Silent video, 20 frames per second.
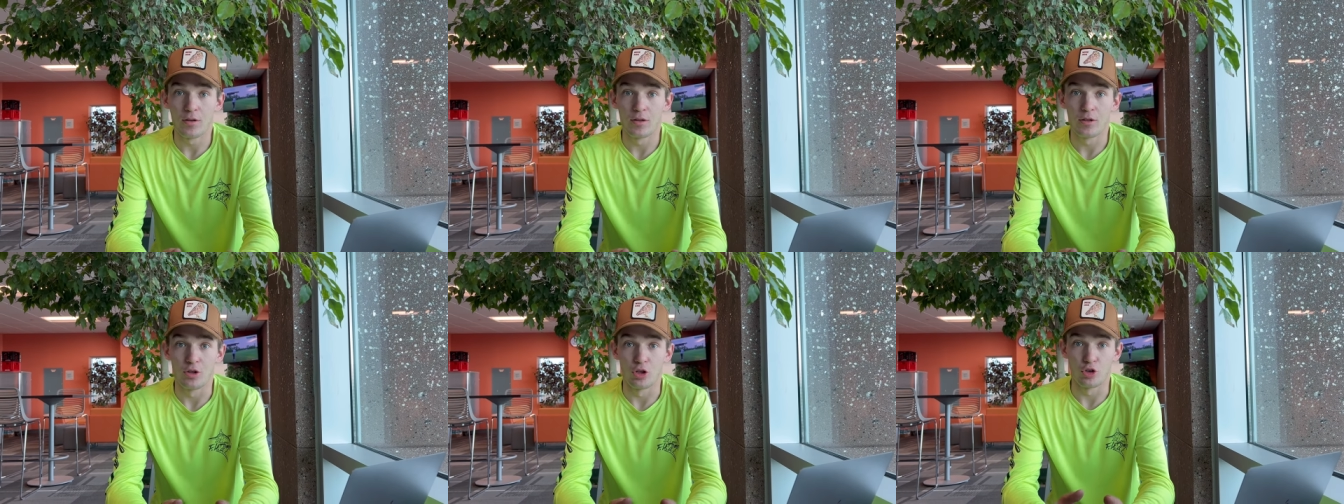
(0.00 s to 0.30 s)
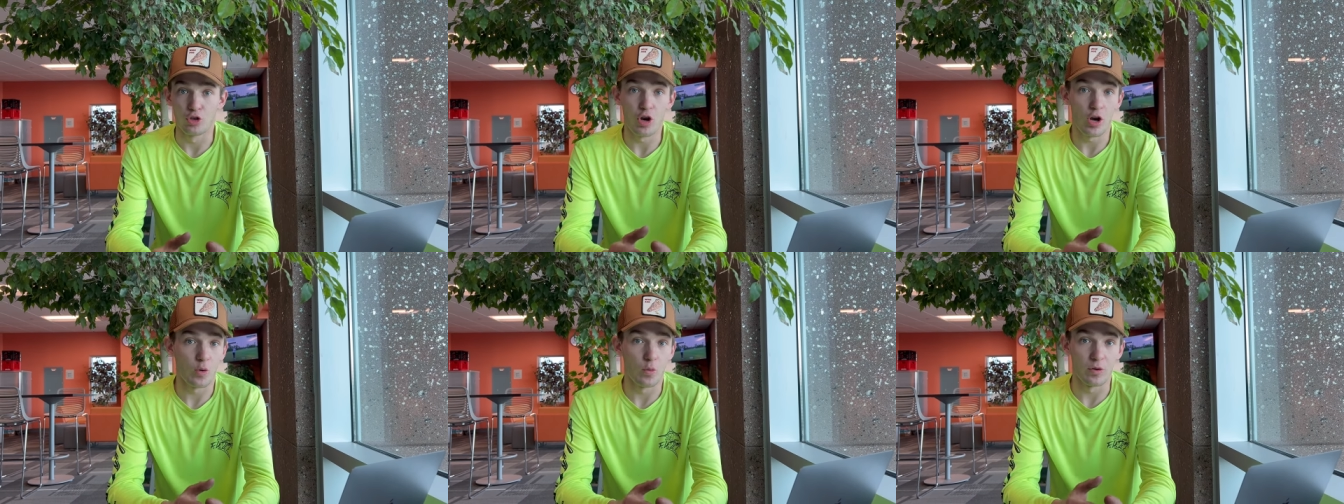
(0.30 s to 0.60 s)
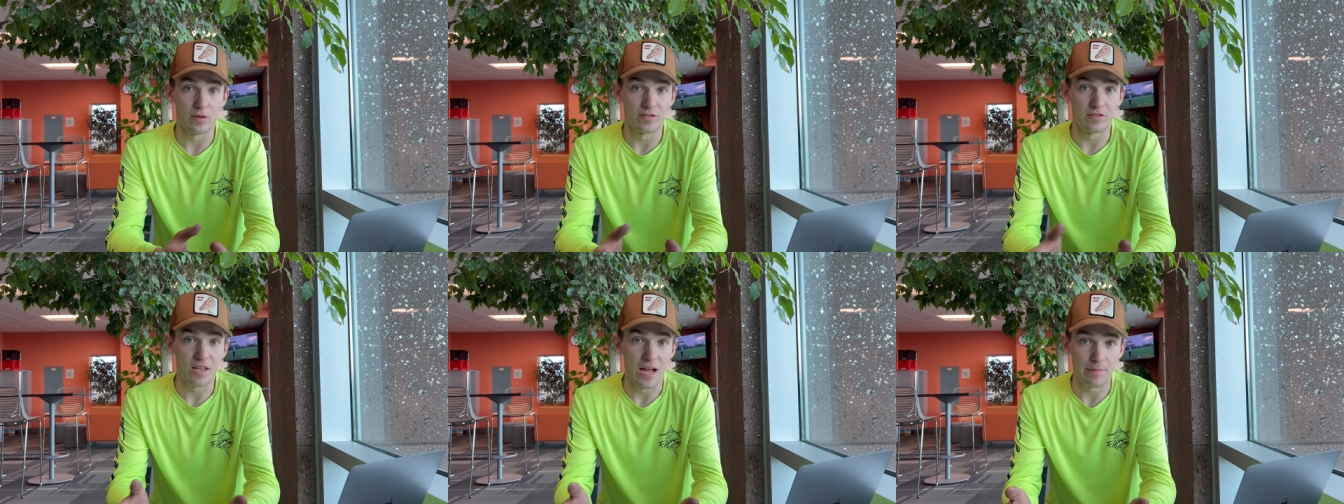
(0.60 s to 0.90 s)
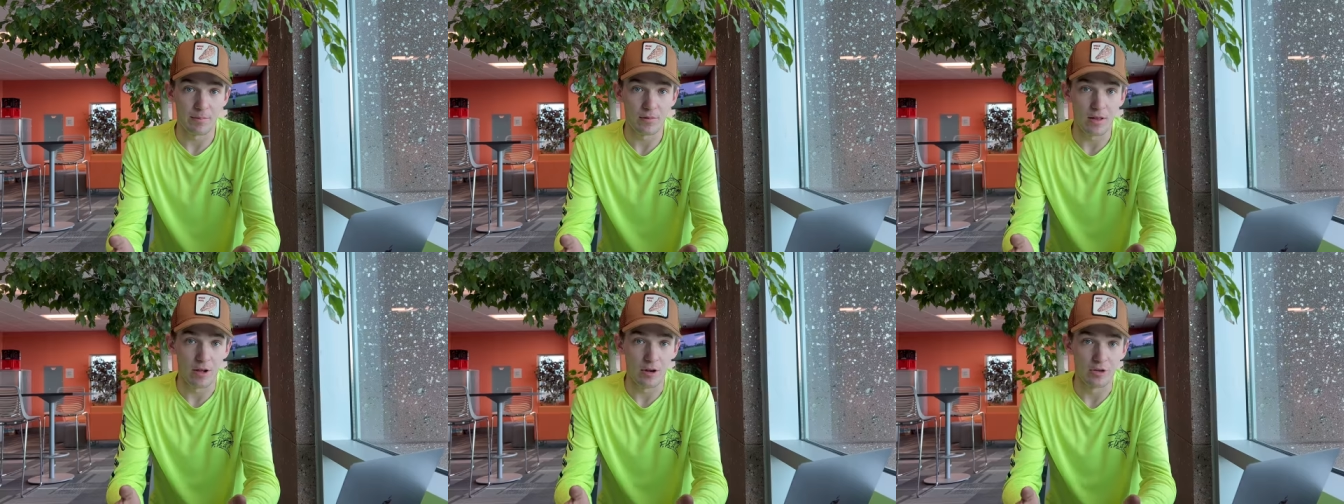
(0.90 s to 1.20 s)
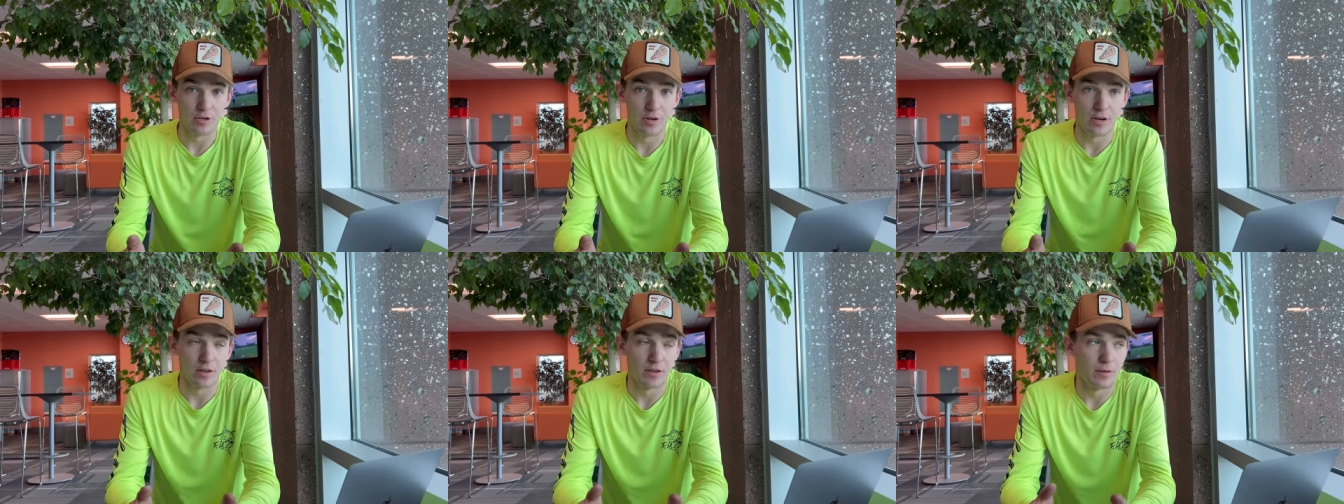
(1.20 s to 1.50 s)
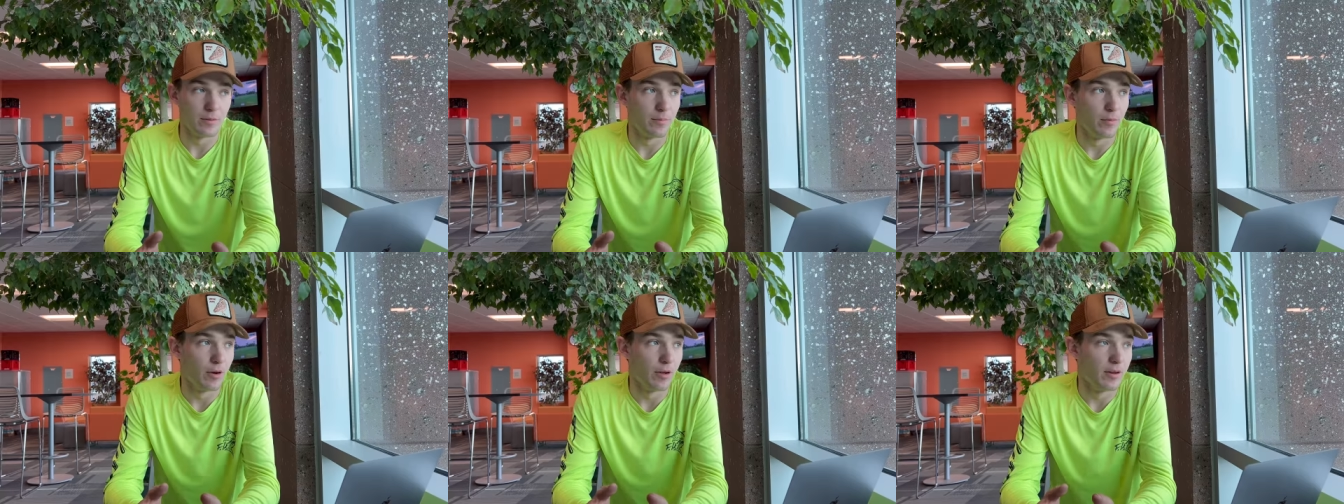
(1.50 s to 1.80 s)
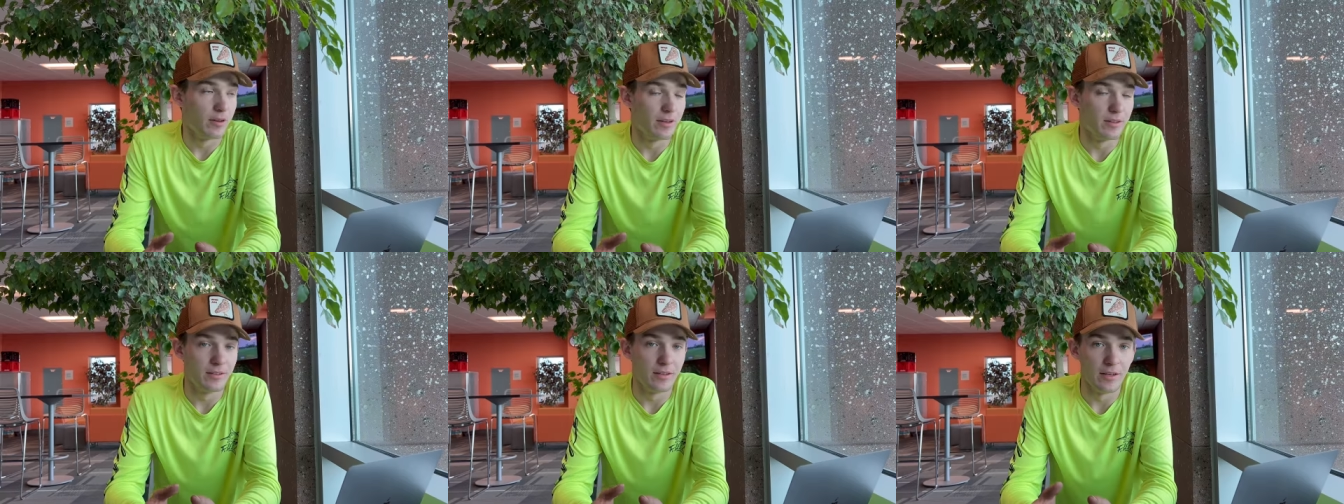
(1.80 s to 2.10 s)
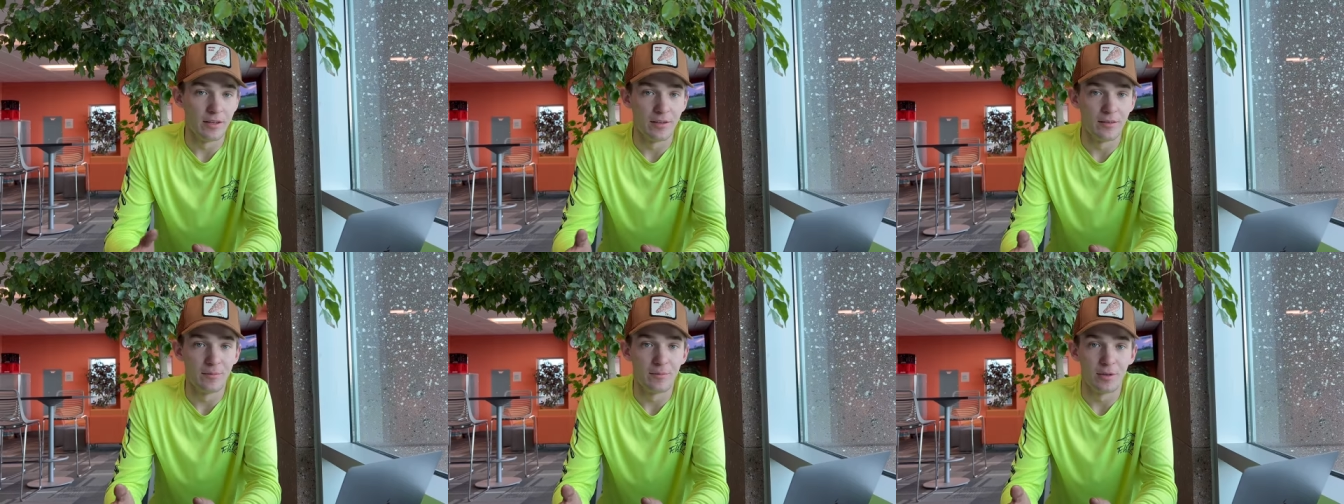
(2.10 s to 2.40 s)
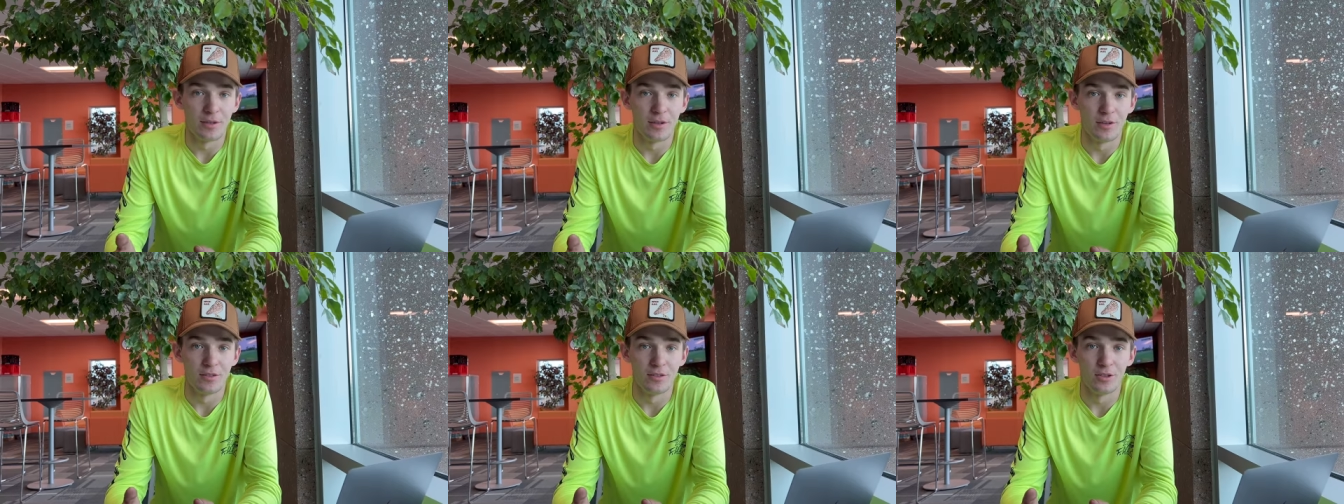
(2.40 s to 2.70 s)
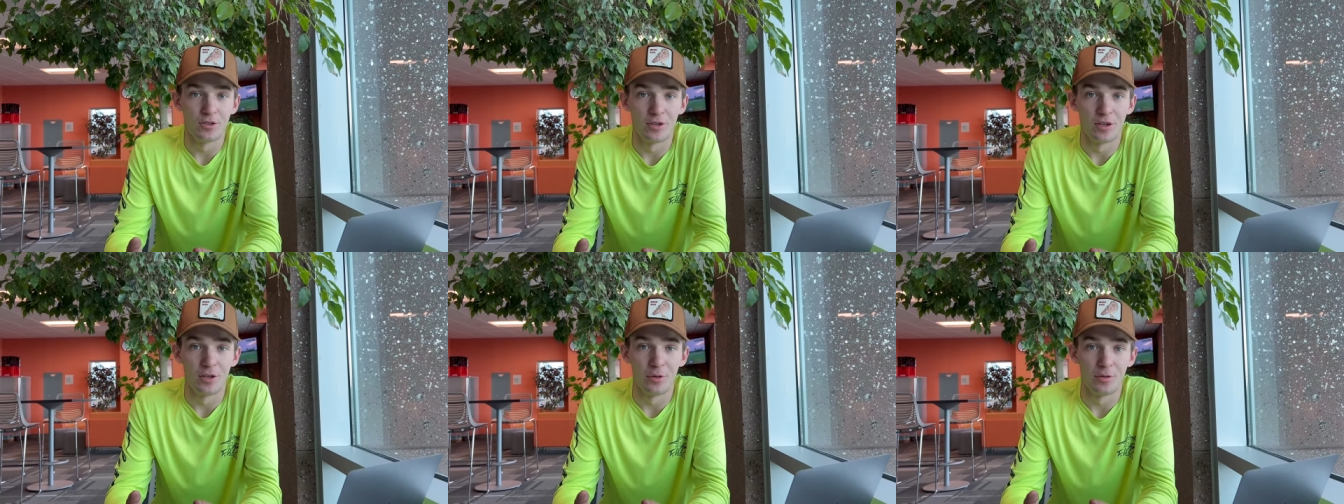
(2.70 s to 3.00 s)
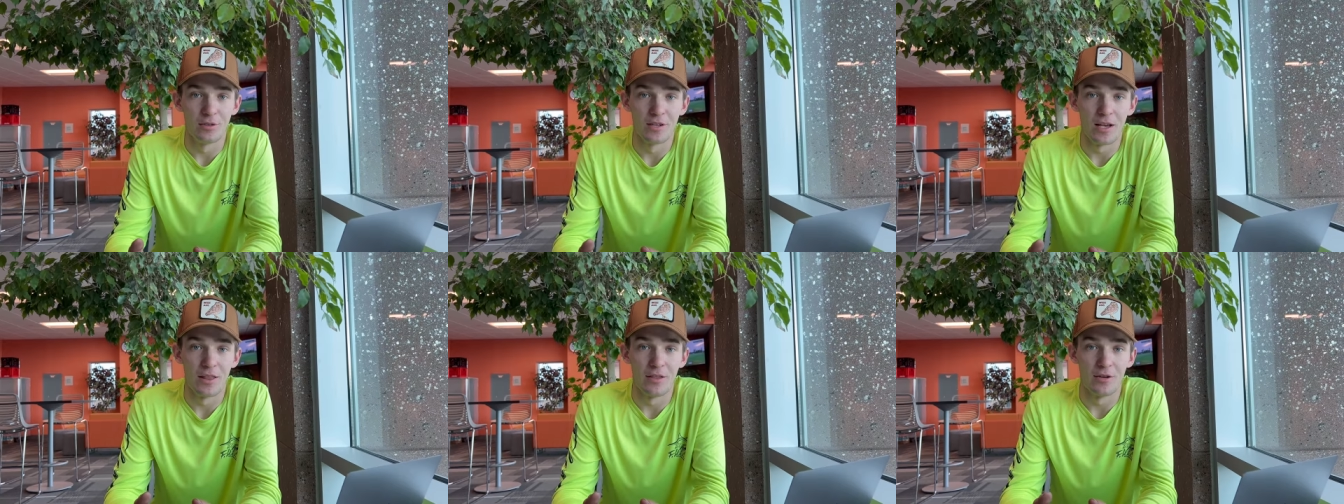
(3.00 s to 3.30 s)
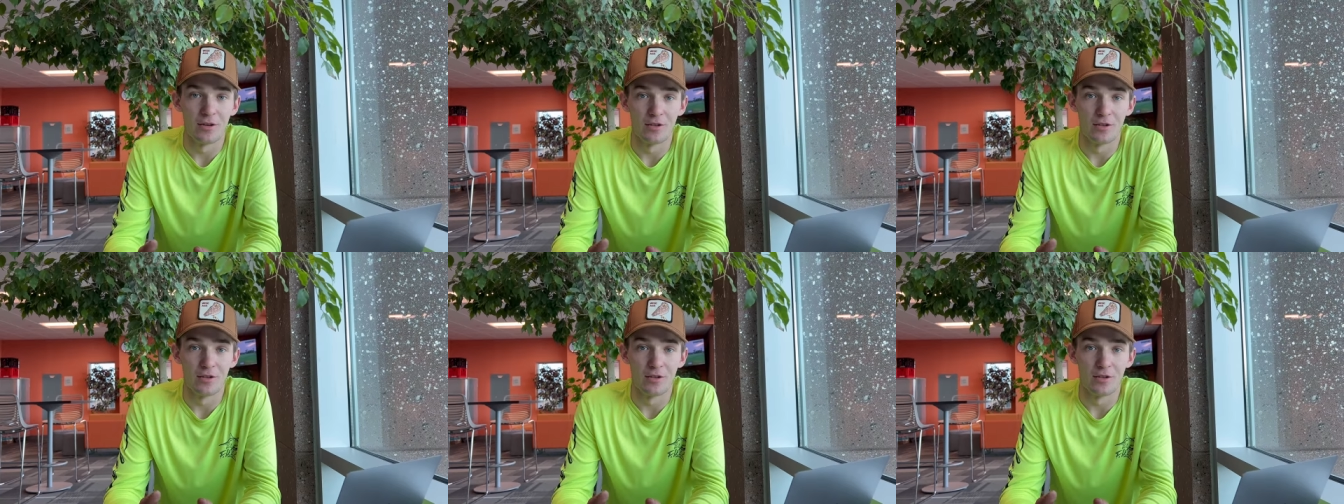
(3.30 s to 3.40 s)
The truck would have stopped without the trailer, but it didn't because the trailer was on there.